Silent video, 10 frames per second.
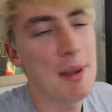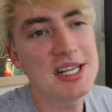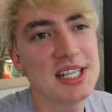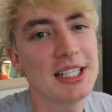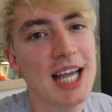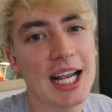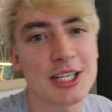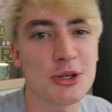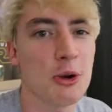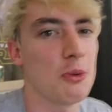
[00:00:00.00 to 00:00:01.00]
Basically I
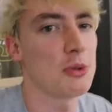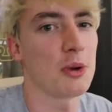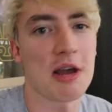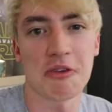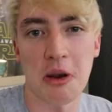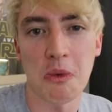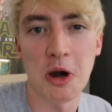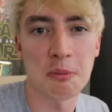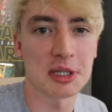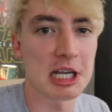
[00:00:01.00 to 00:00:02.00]
can do it with whatever I
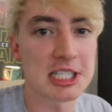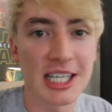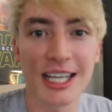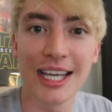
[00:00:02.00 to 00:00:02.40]
want, but the idea